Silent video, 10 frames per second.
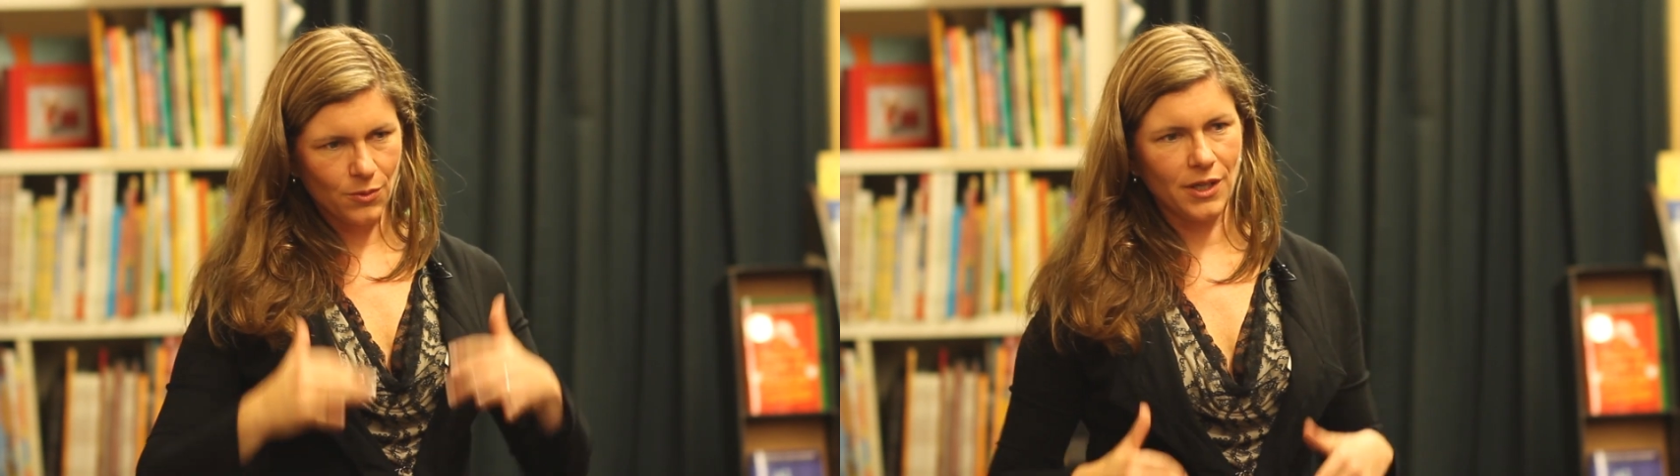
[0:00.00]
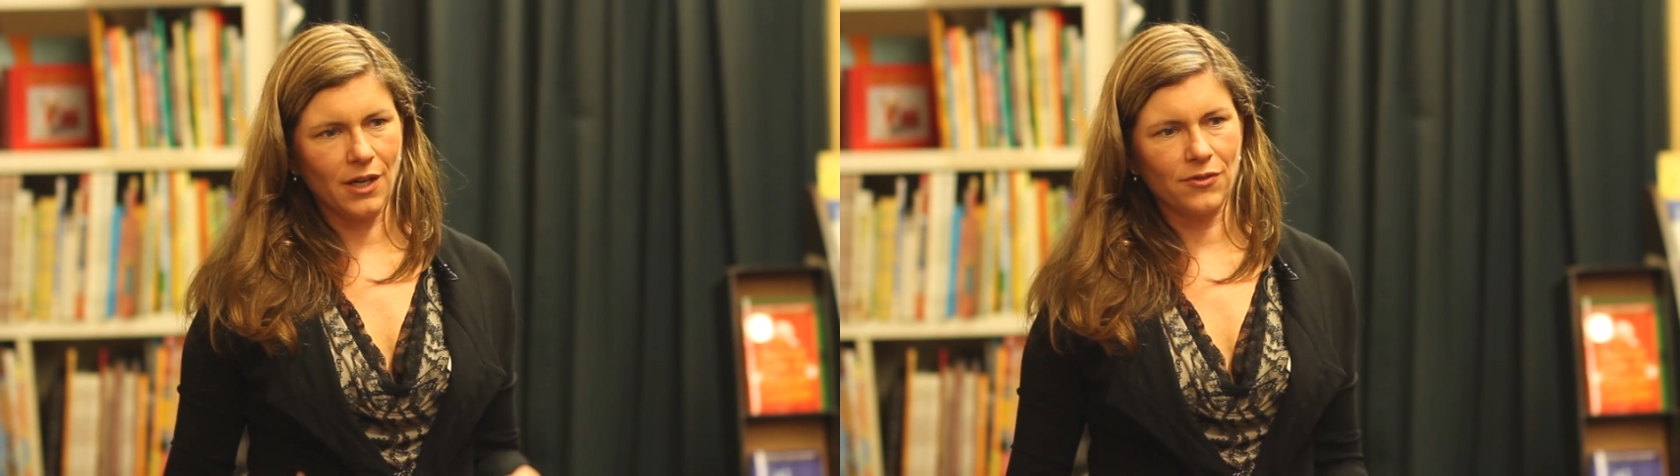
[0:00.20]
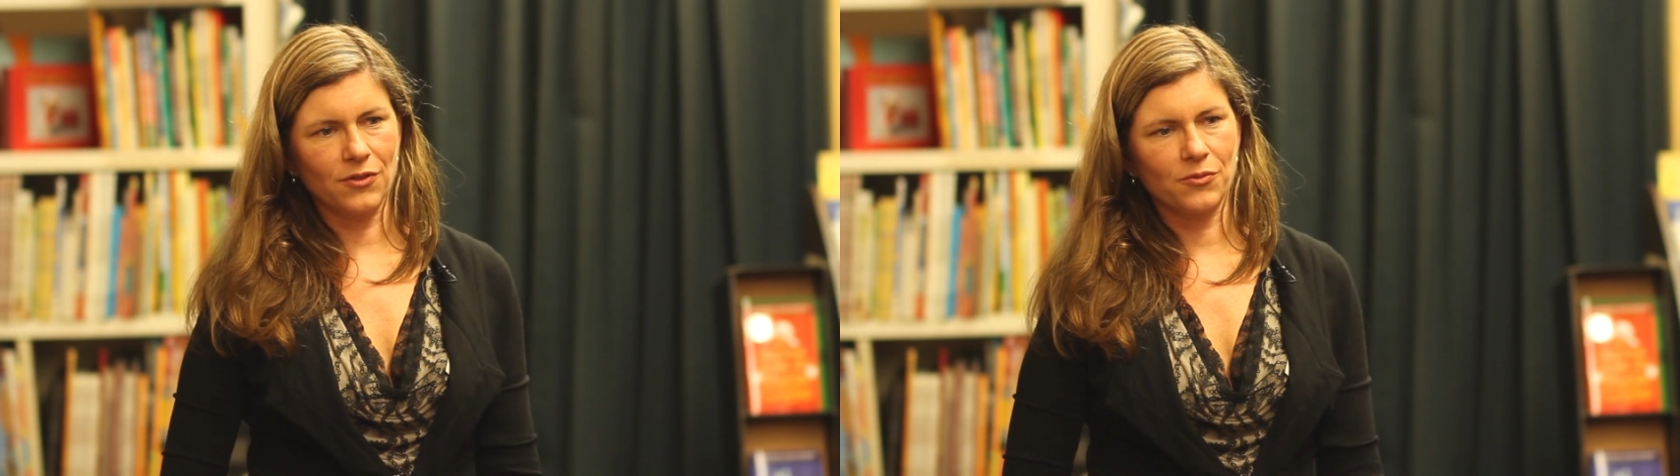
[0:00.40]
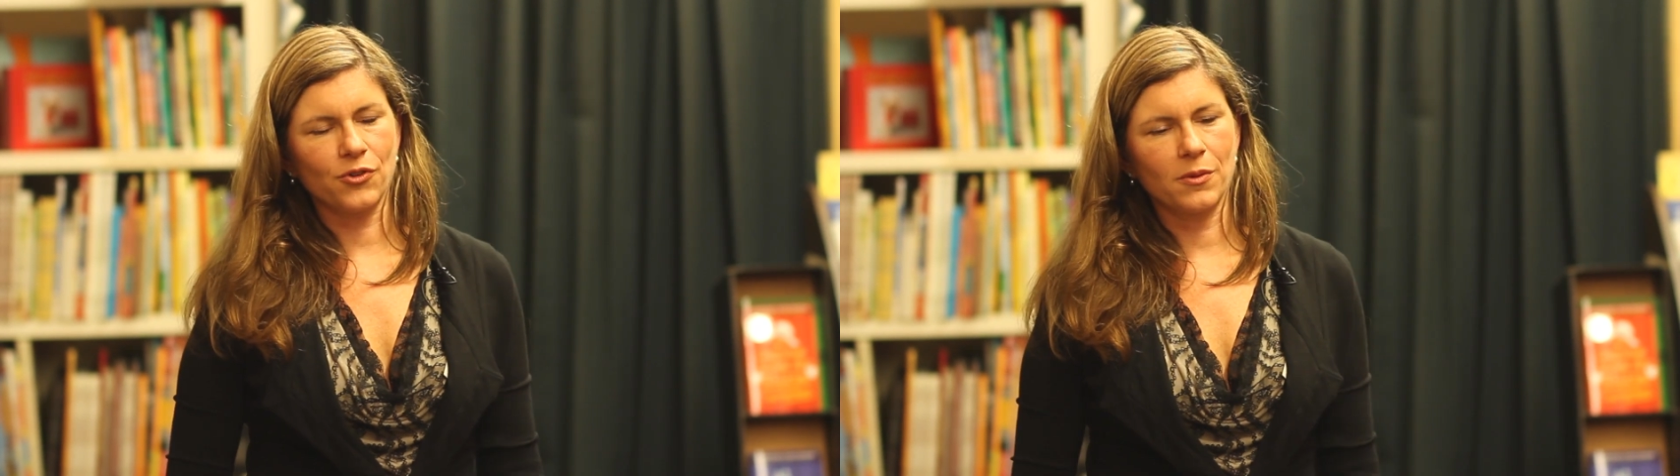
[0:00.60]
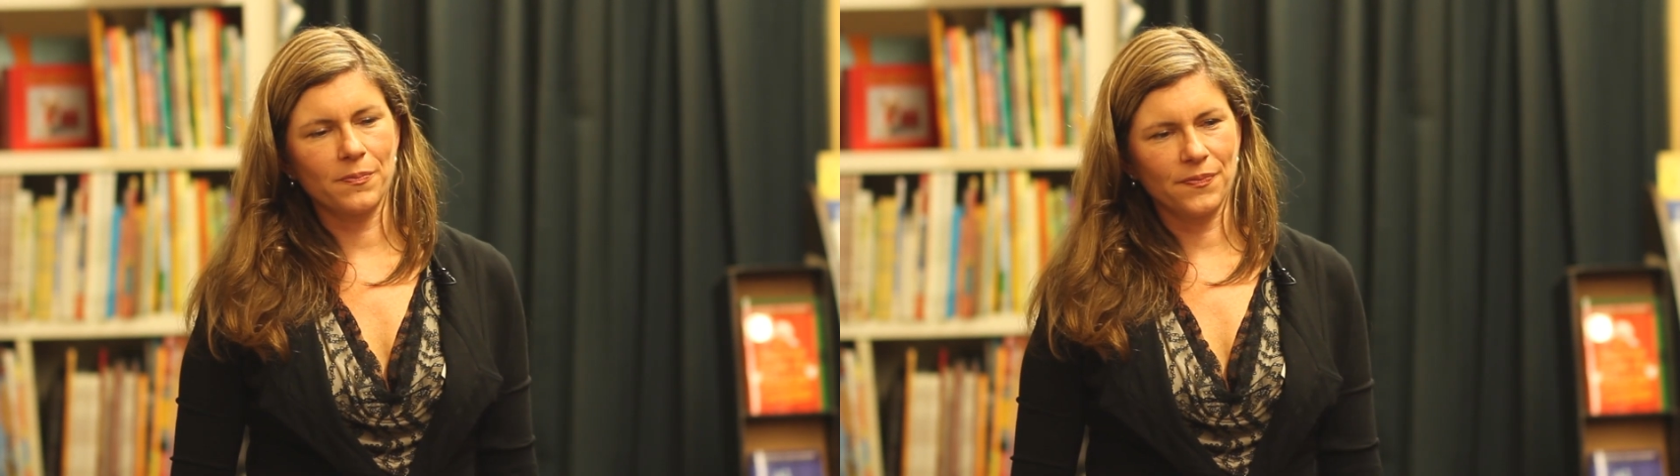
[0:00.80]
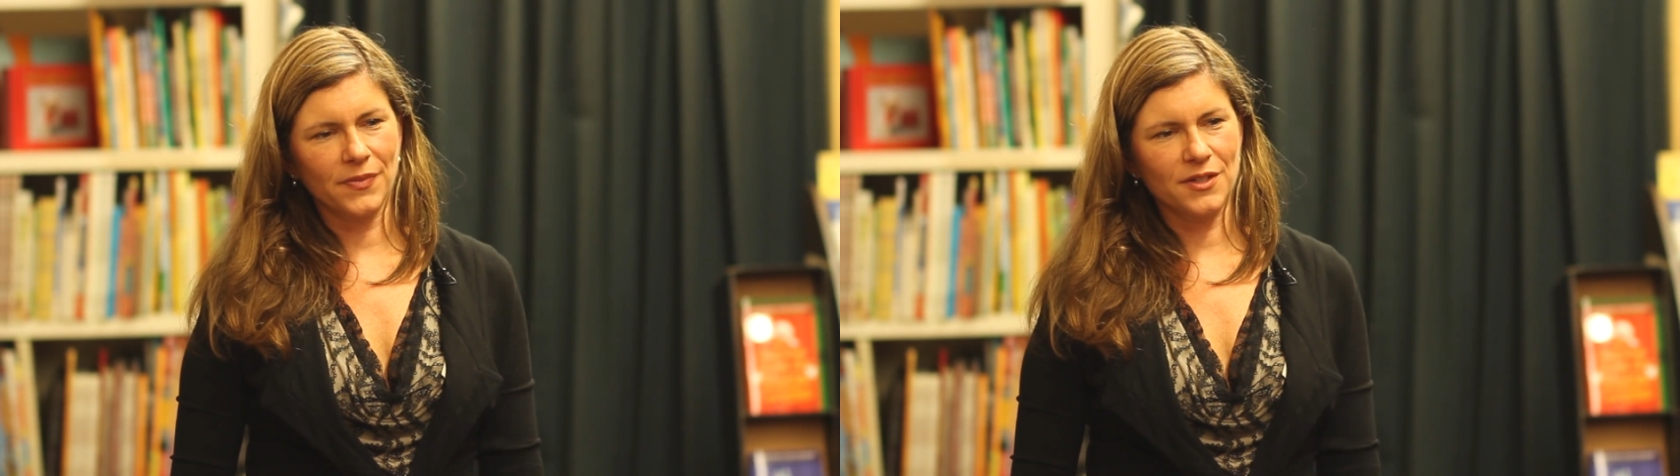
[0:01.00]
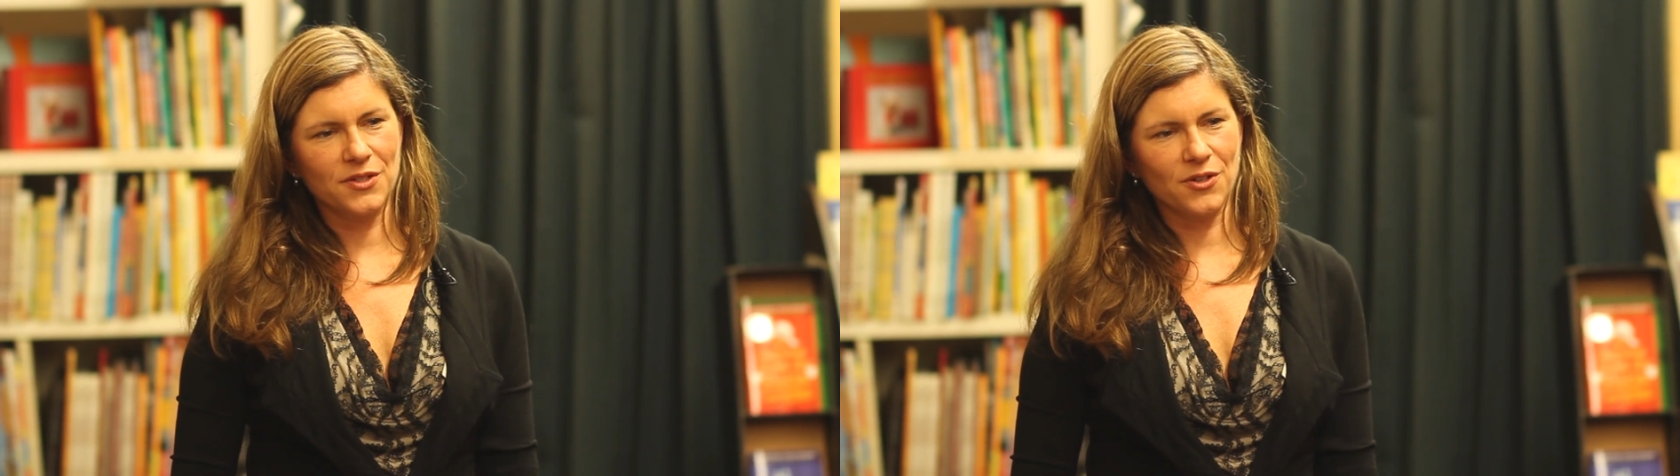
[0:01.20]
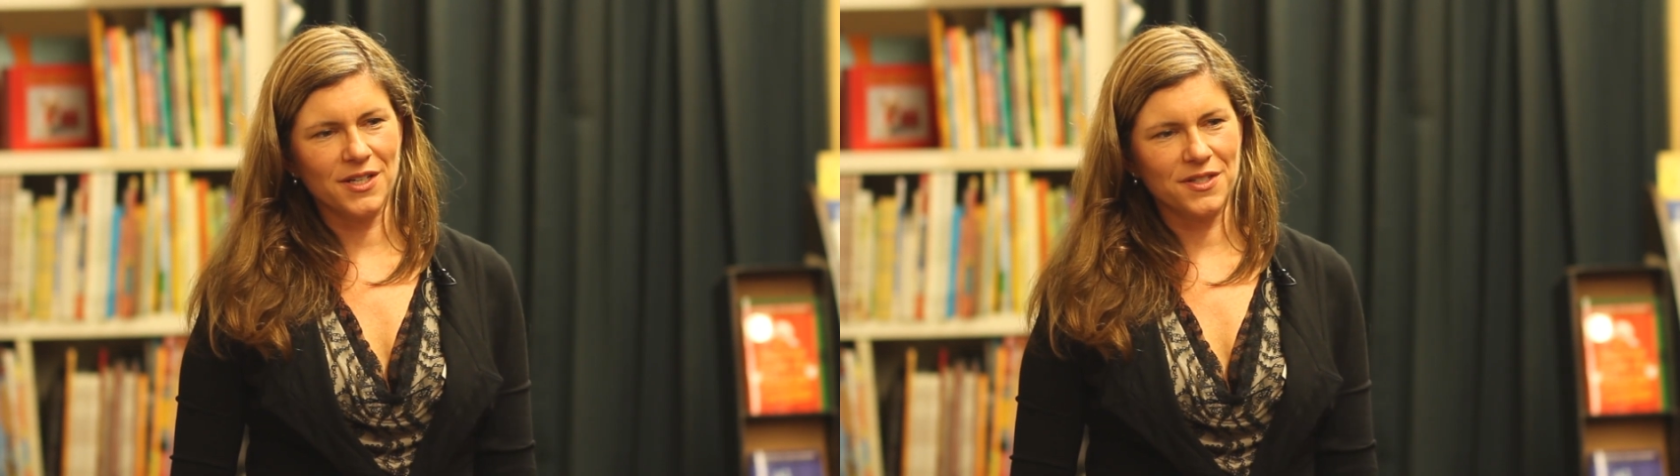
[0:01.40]
recover from
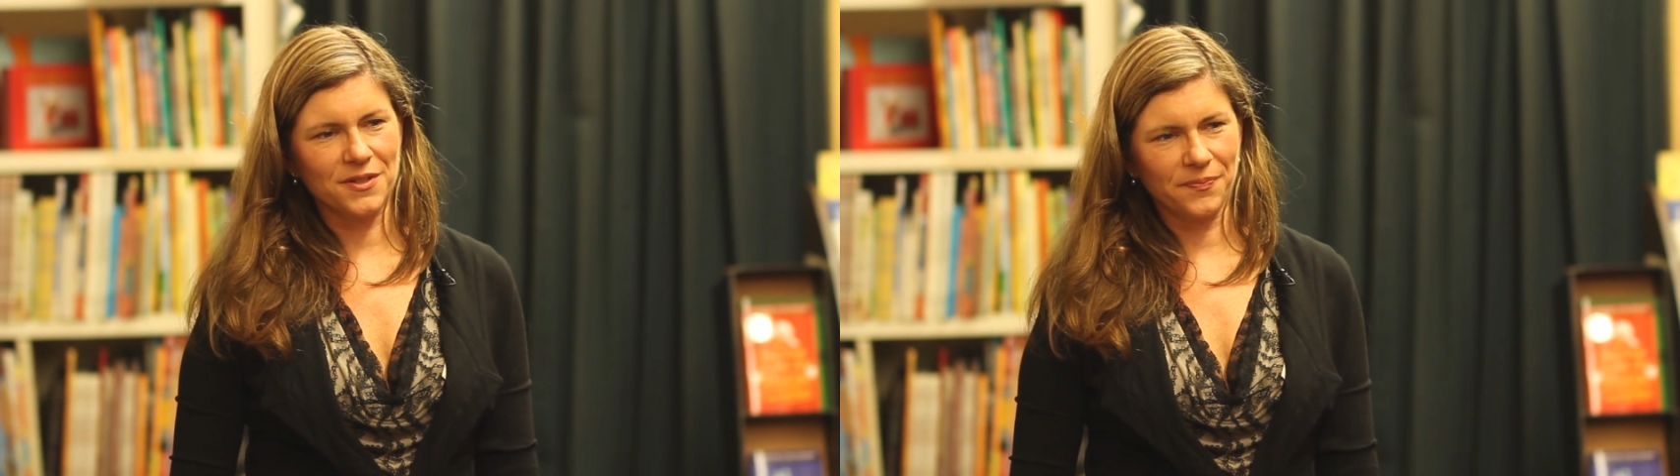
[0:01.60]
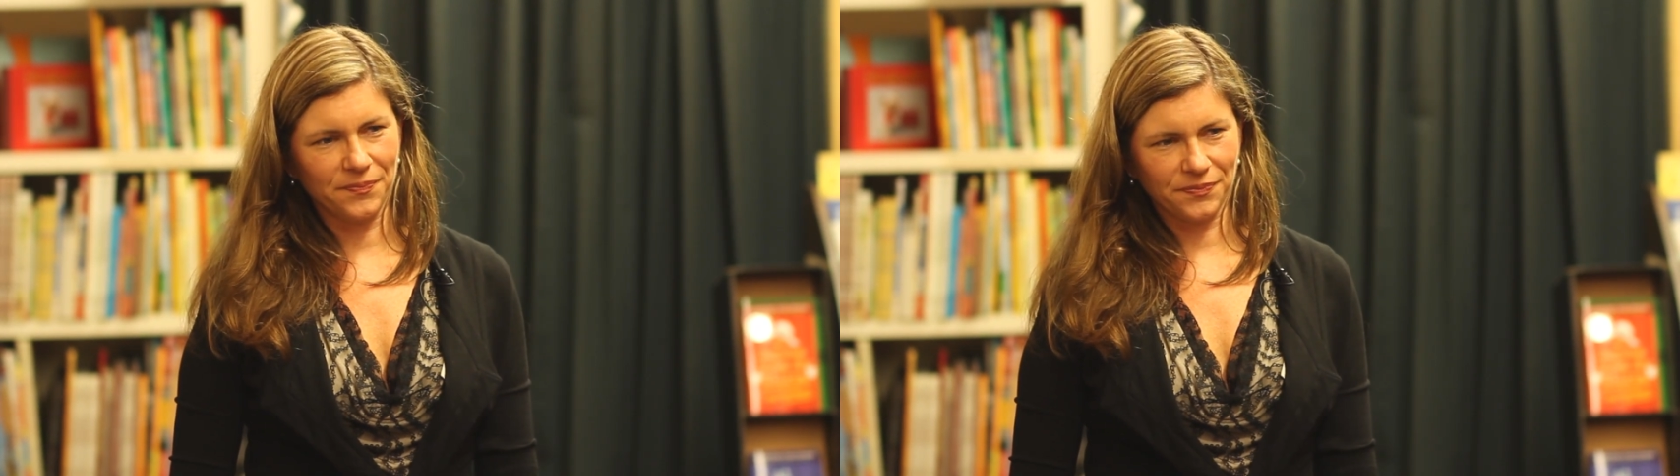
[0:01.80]
stress.